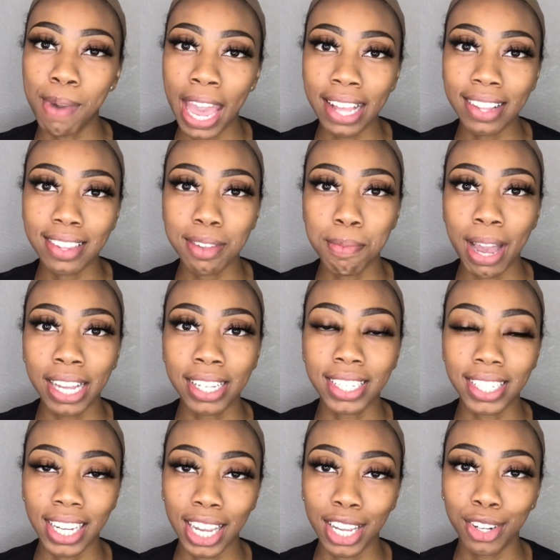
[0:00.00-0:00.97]
back to my
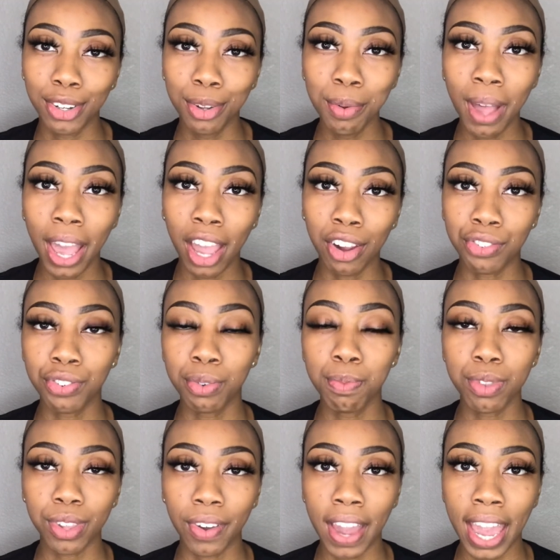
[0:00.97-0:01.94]
channel, Hair from
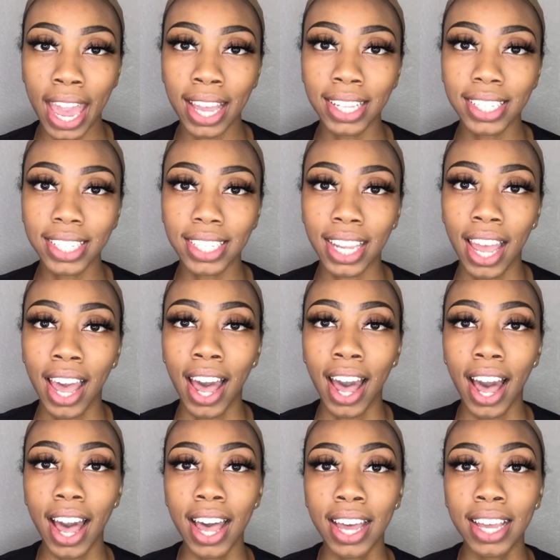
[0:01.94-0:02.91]
Scratch.
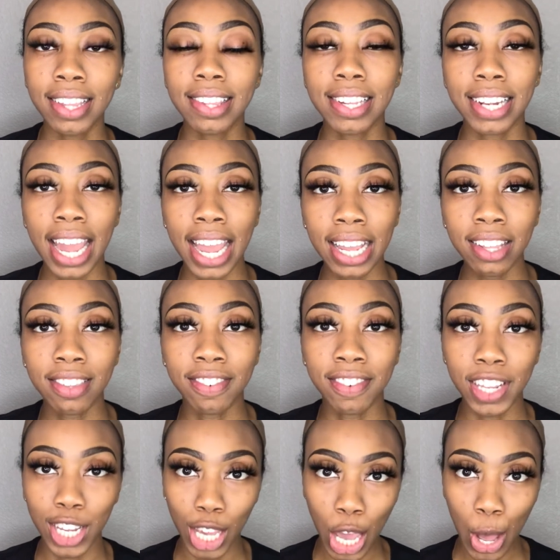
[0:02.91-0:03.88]
Today's
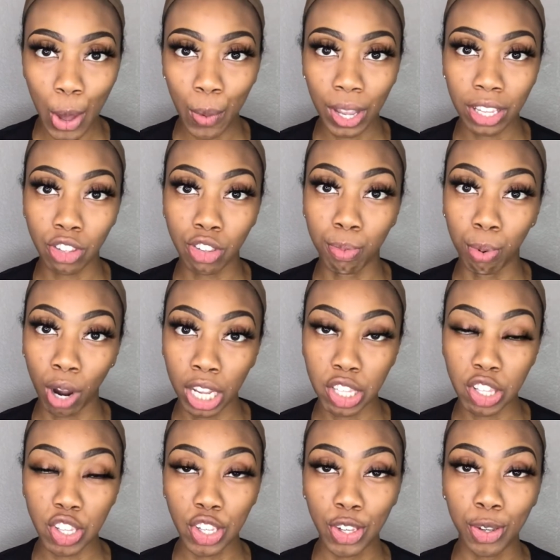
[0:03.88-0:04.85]
video is
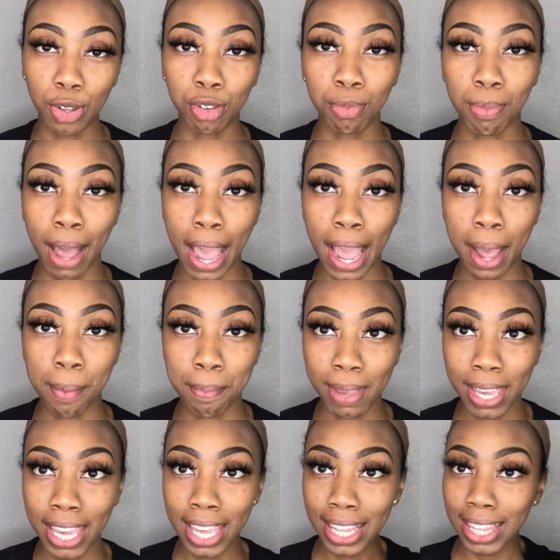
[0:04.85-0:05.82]
brought to you by
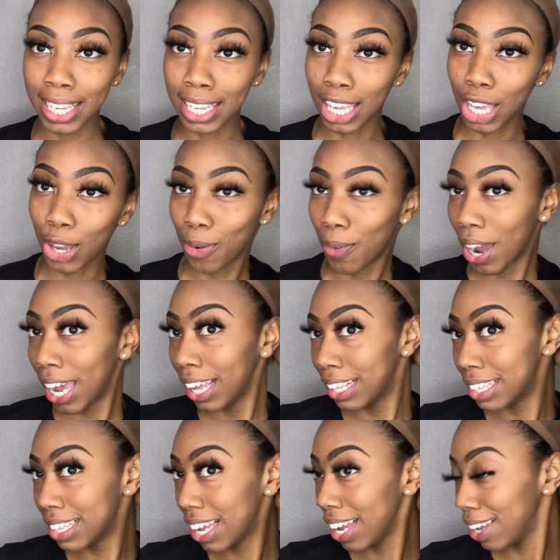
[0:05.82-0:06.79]
me looking
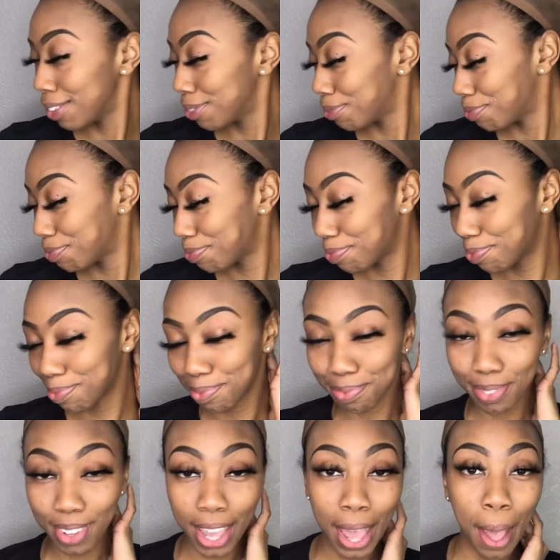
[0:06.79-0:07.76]
crazy,
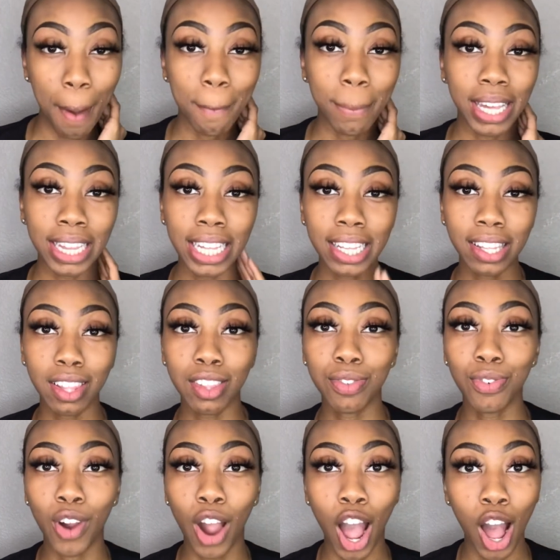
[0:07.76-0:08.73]
but this is
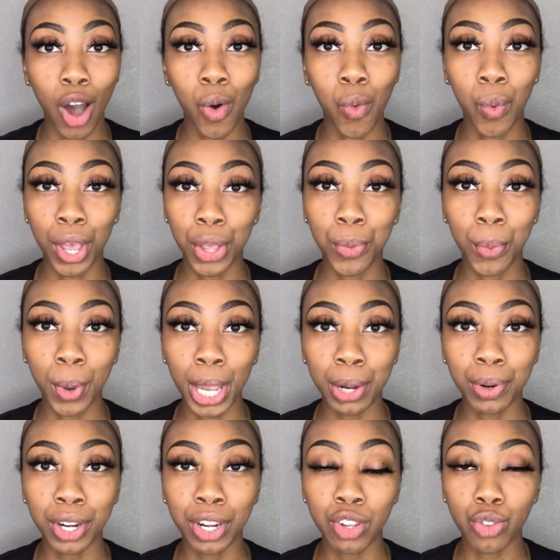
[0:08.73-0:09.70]
for all wig
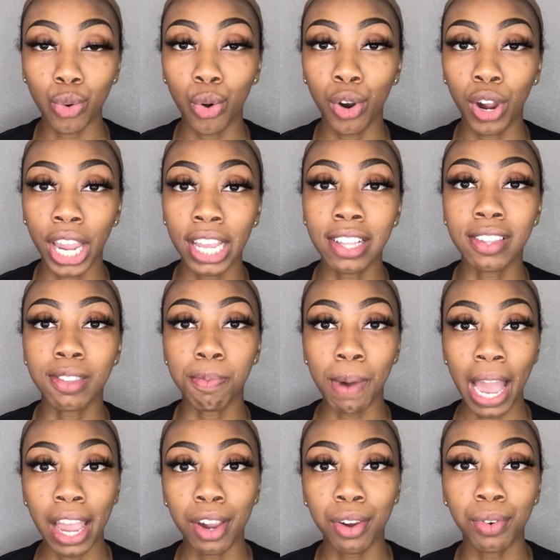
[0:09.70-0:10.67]
wearers or
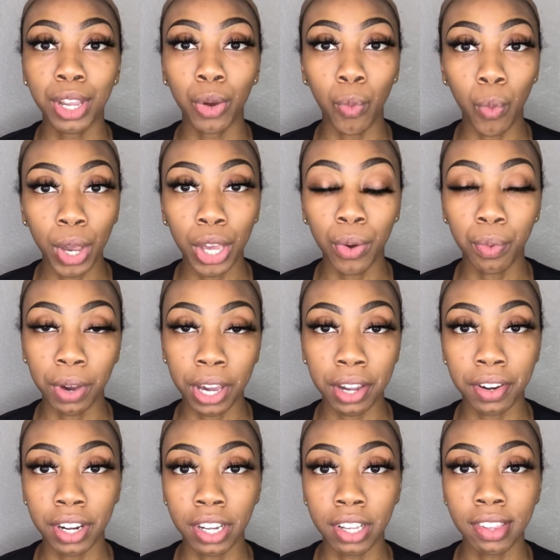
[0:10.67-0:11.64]
inspiring wig
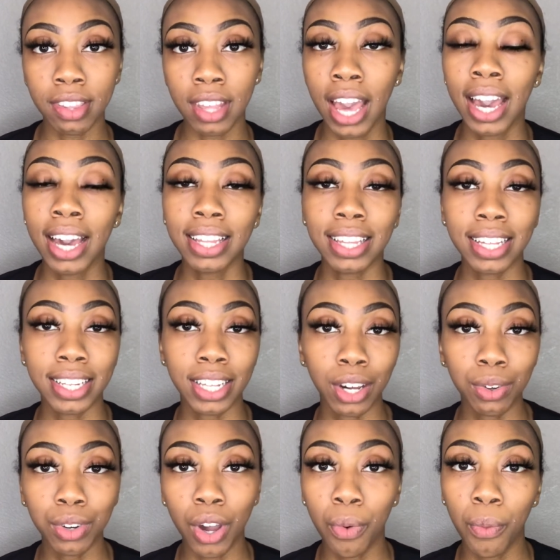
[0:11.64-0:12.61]
wearers that
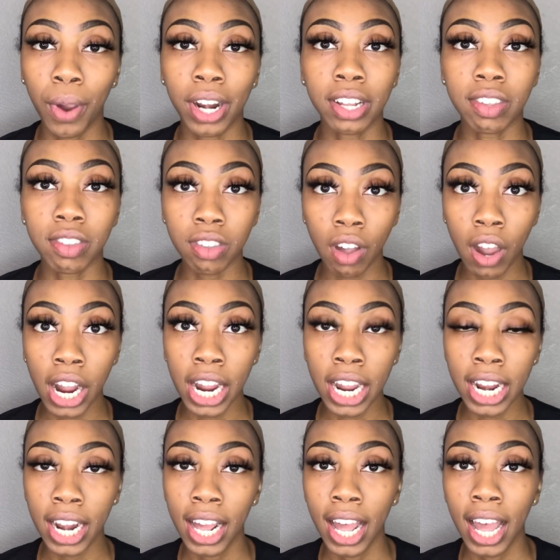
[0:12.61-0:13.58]
don't know where to
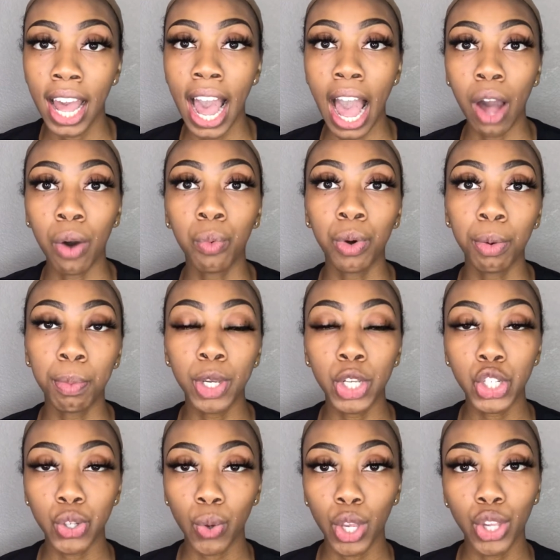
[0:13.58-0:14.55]
start. I will be
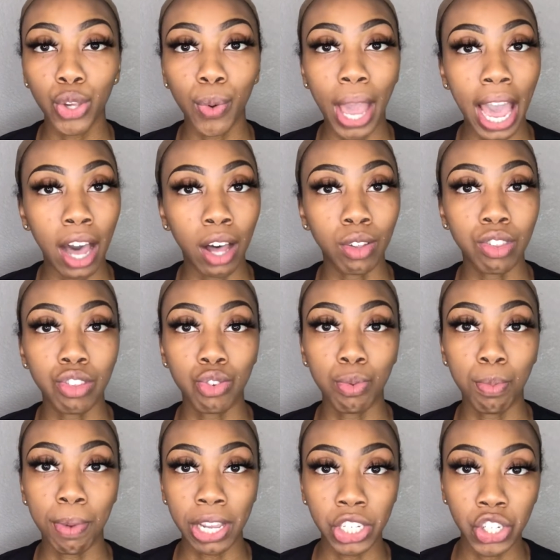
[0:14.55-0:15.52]
showing you how to
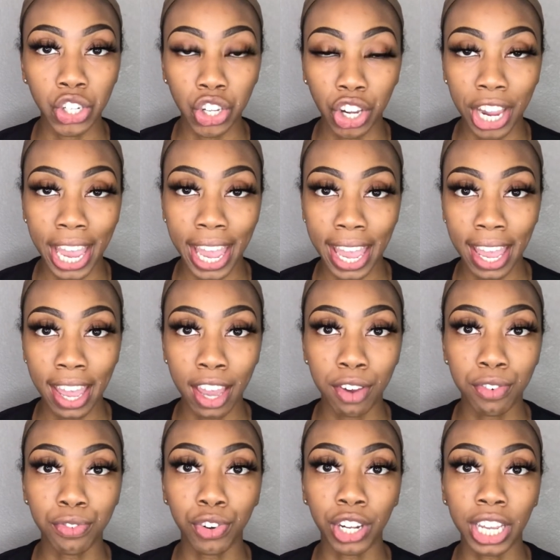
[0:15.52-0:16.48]
measure your head
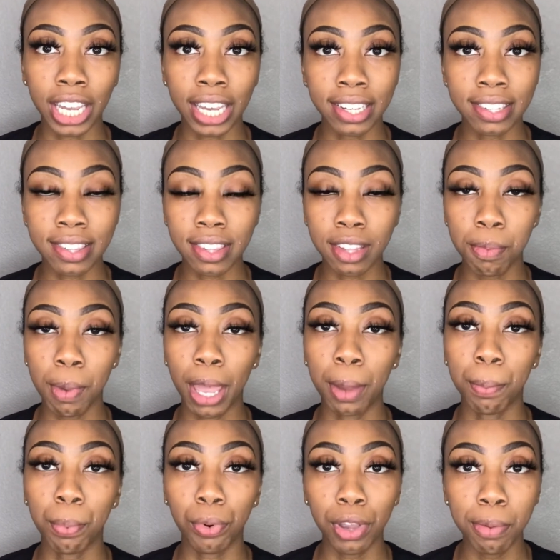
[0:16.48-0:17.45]
for custom
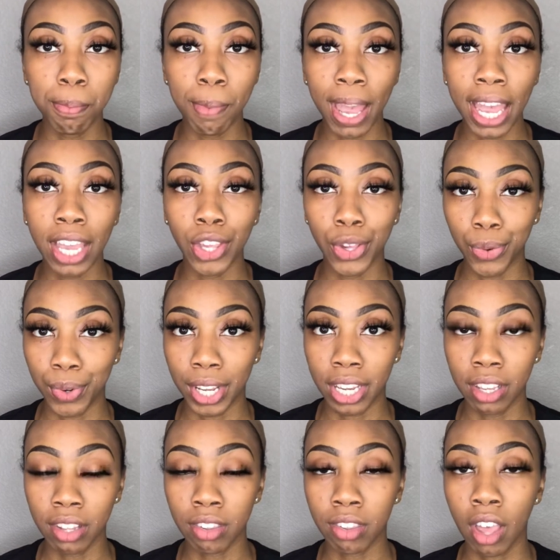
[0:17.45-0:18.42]
and pre-made
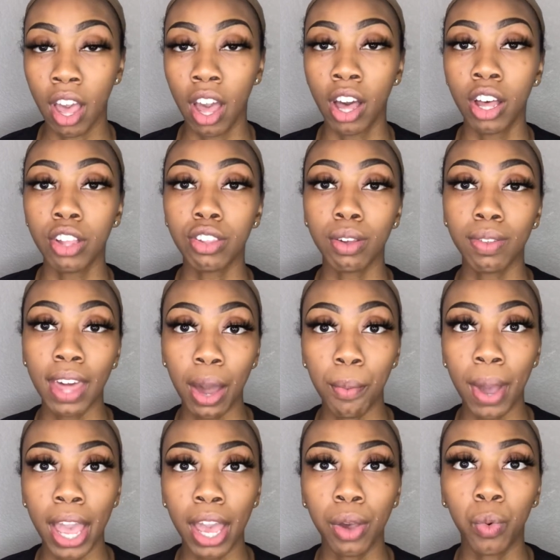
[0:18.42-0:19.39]
units. So that
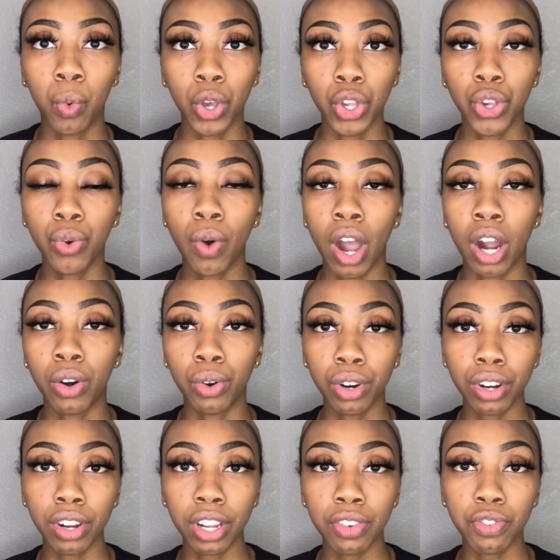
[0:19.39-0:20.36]
way when you are
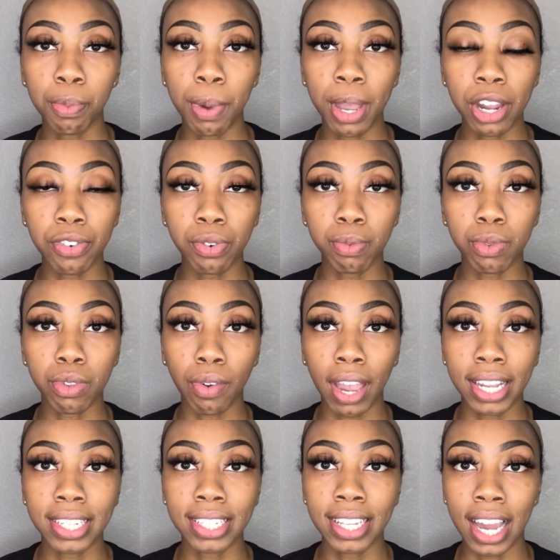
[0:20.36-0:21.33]
ordering from
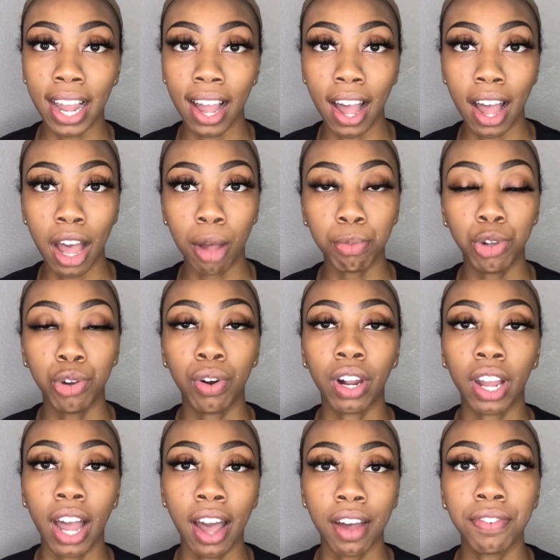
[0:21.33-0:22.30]
hairfromscratch.com, you are
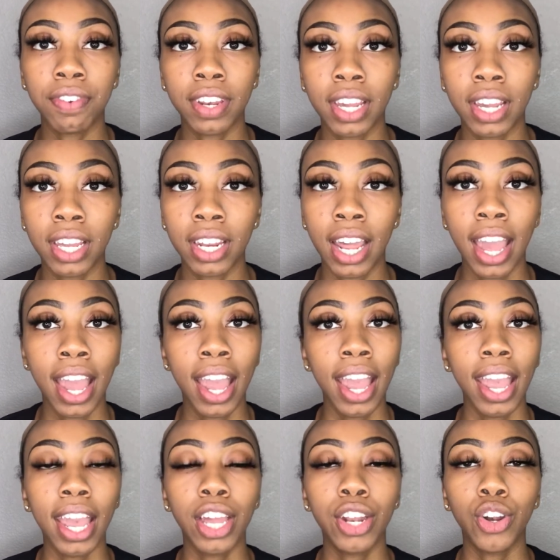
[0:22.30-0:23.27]
confident
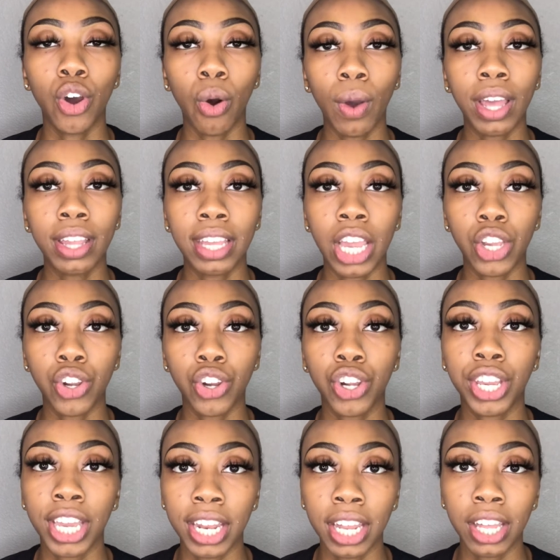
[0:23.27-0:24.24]
in knowing that you're
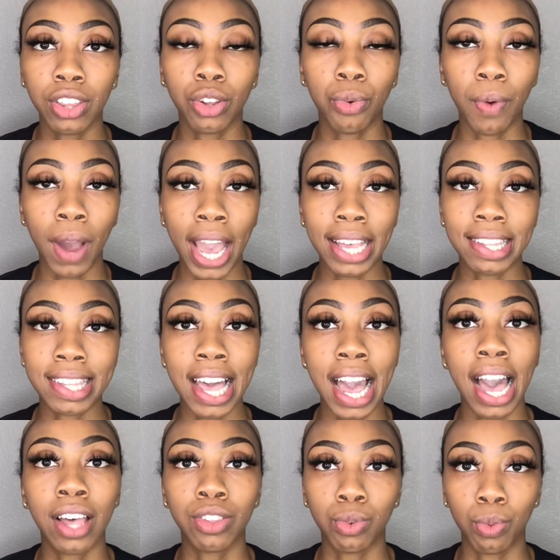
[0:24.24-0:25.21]
getting the right
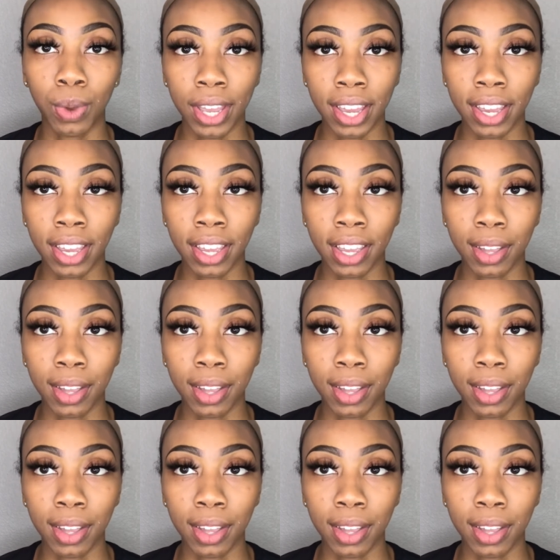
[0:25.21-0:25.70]
size wig.